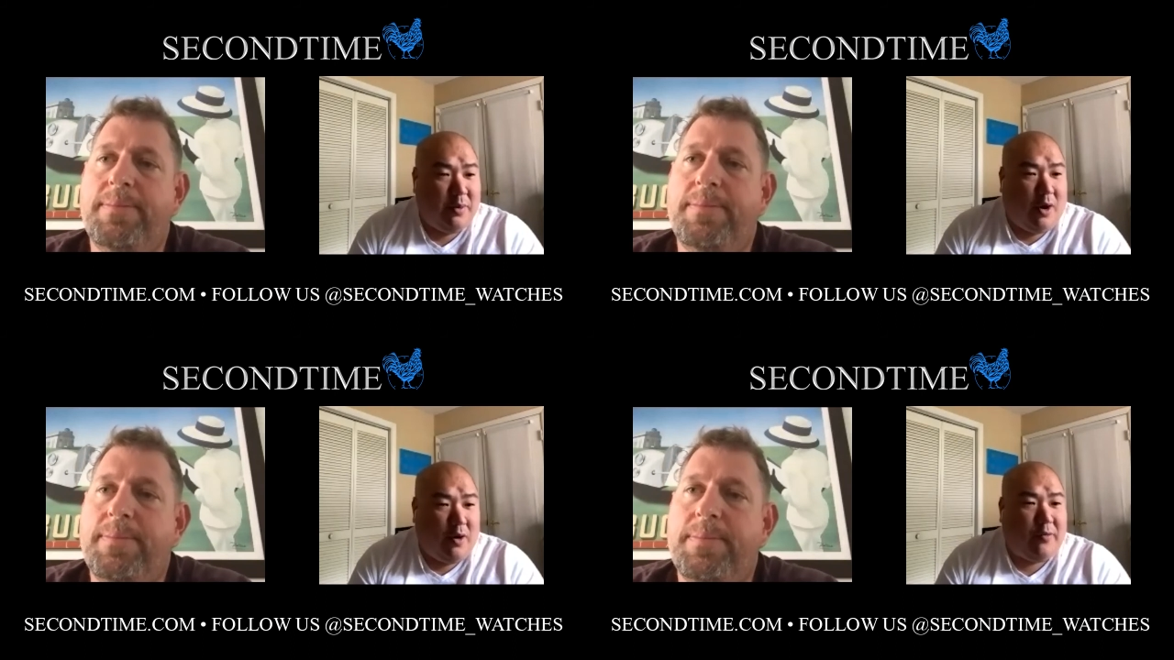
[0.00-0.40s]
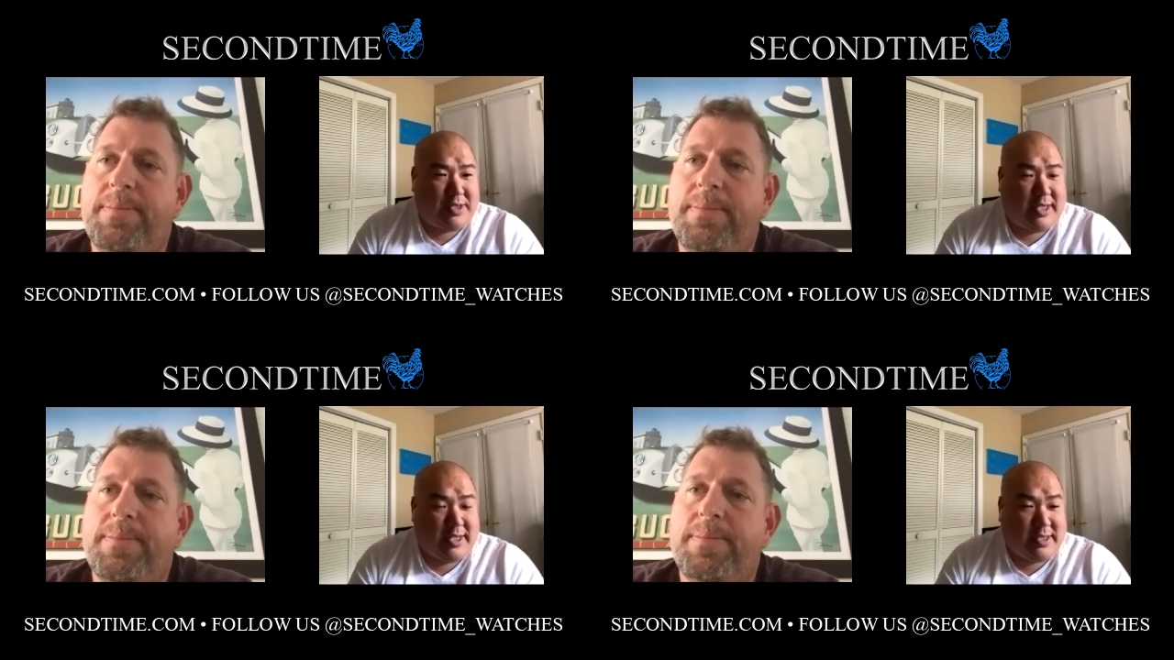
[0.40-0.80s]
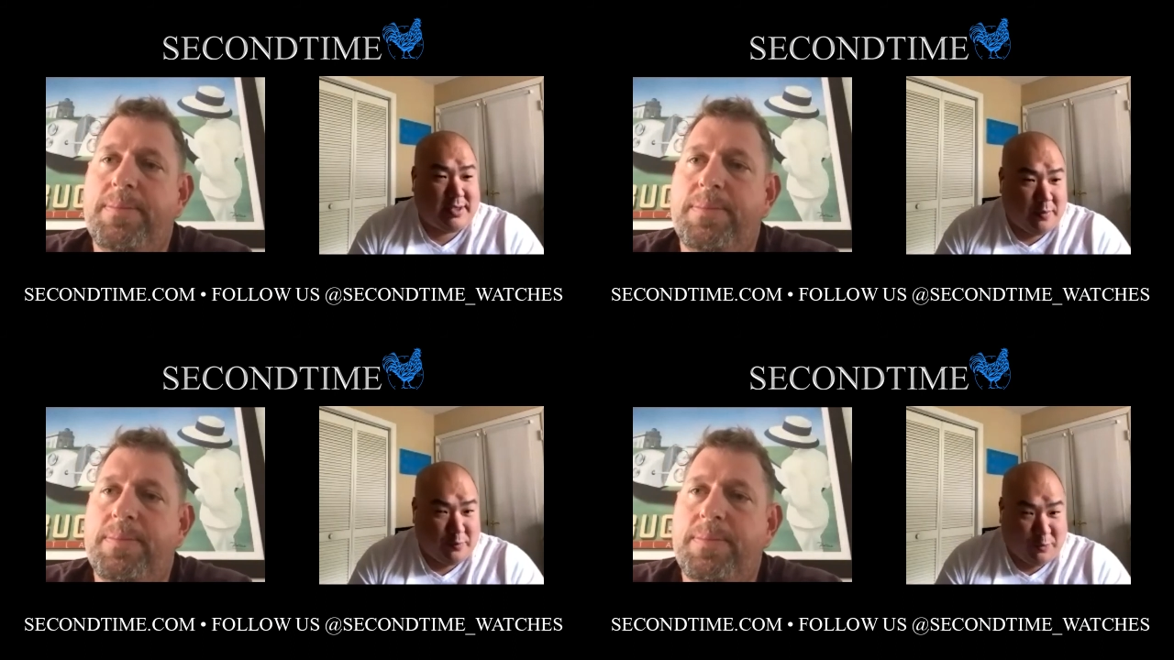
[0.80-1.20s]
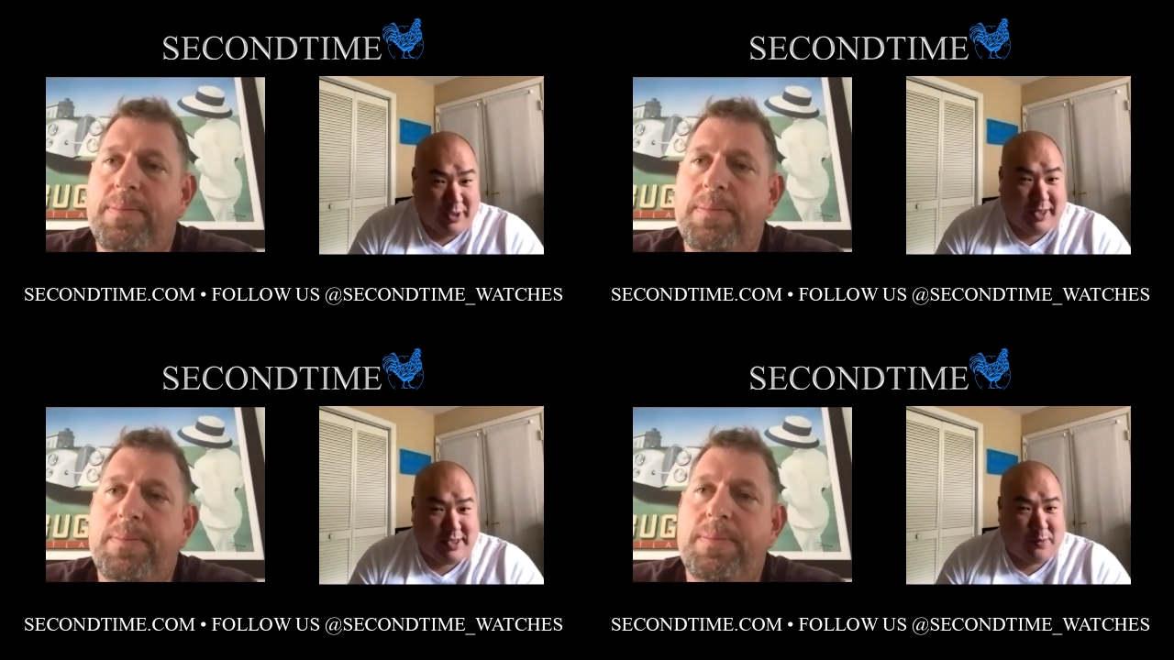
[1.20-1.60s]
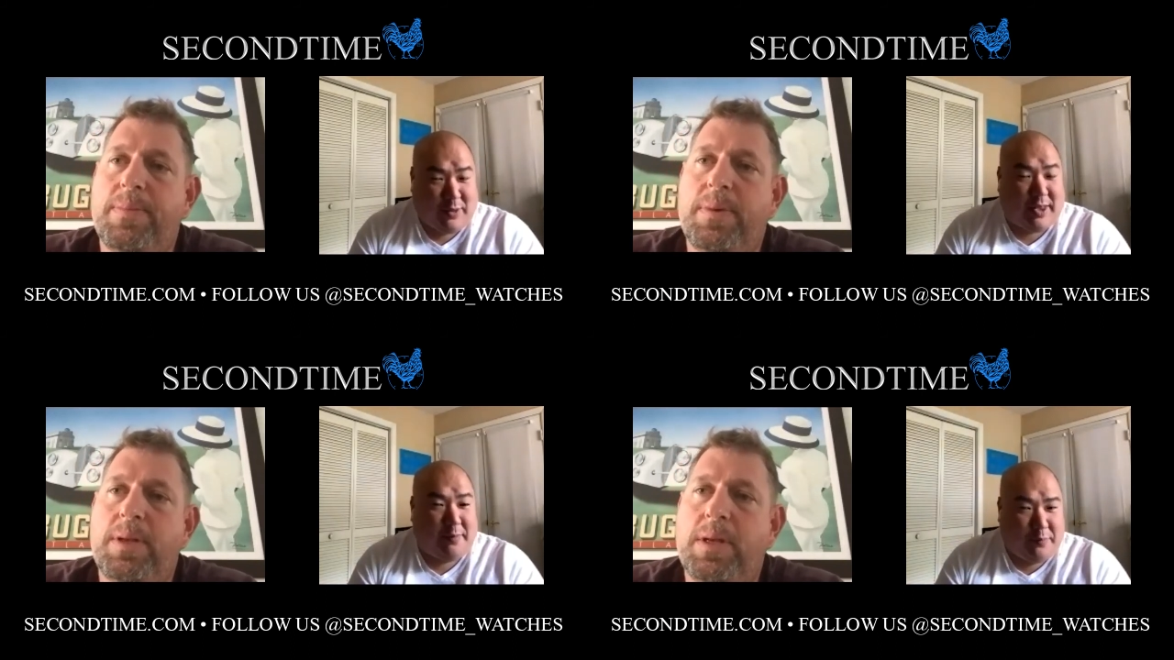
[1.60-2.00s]
Speaker 1: overseas released
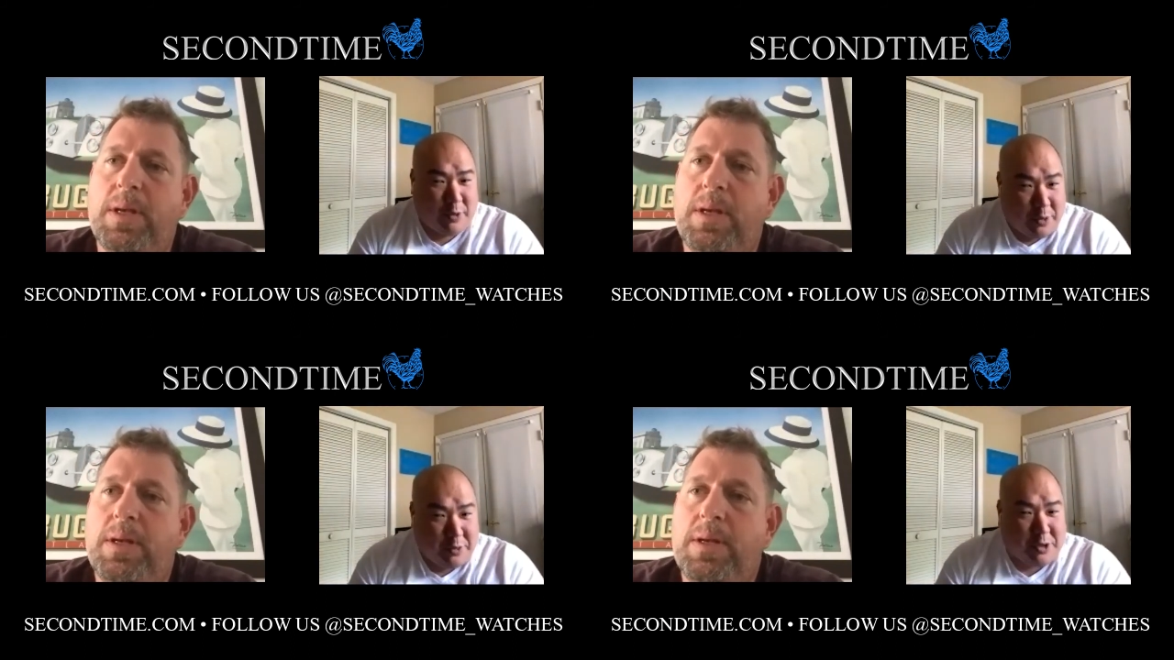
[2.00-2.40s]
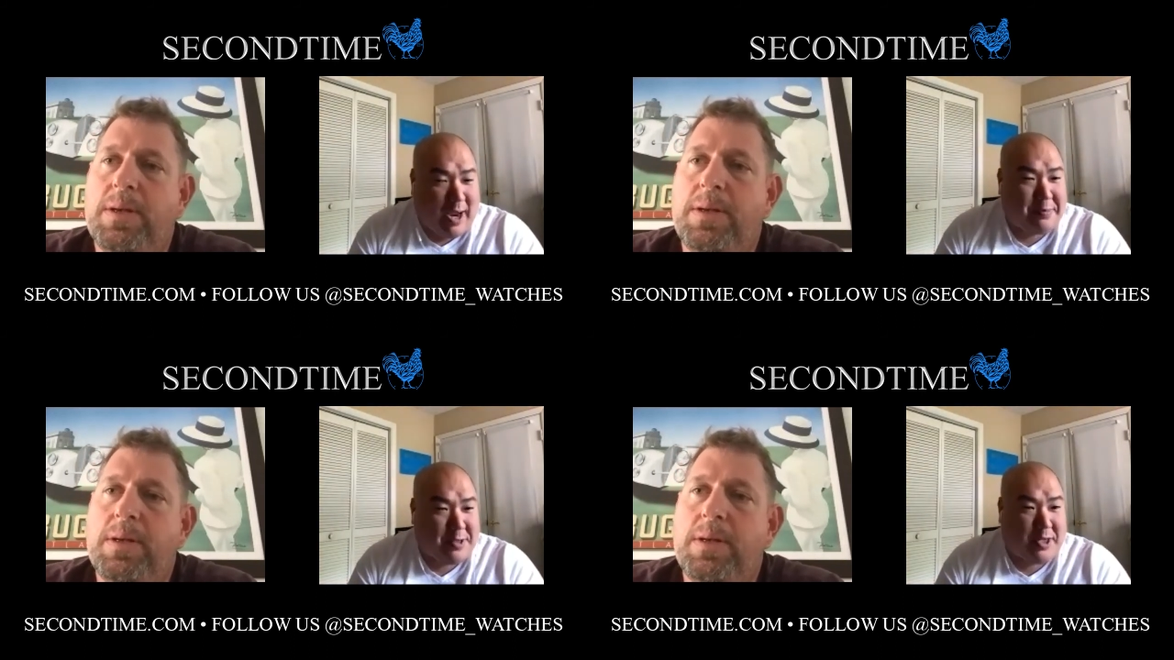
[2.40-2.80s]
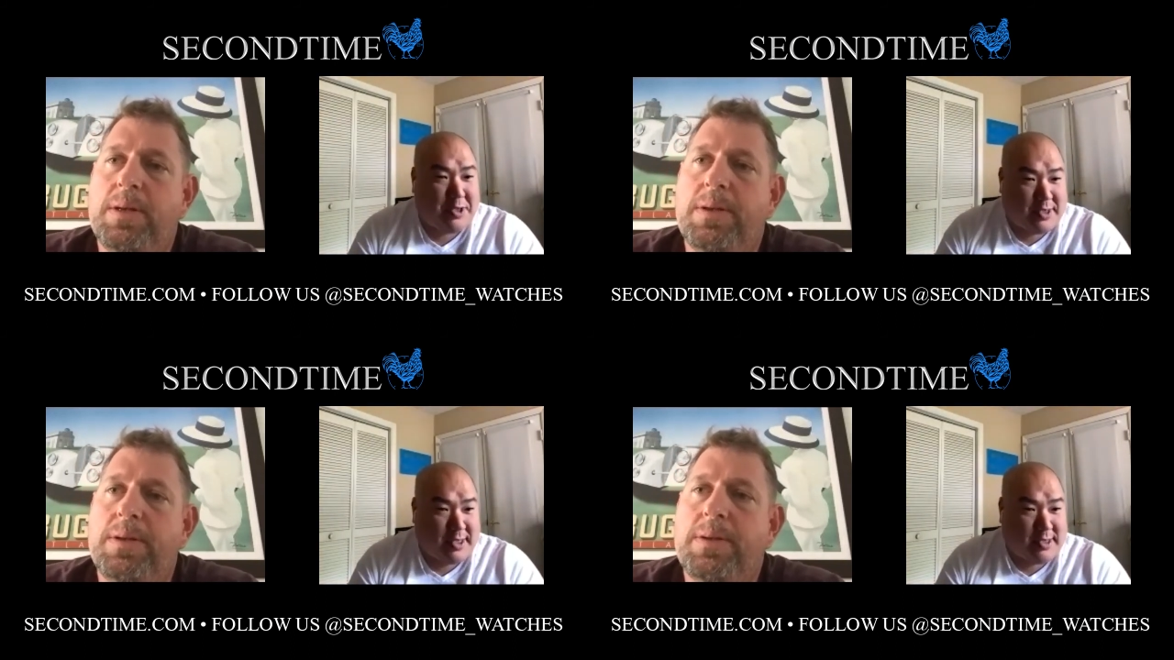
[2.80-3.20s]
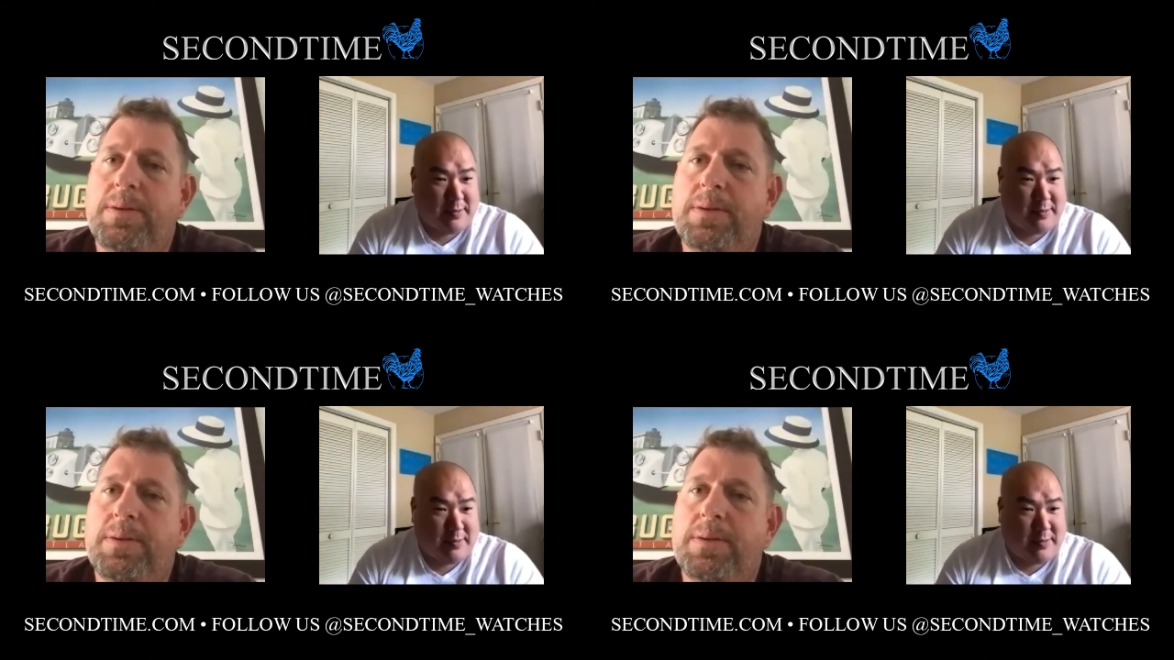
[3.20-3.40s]
with a new strap changing system.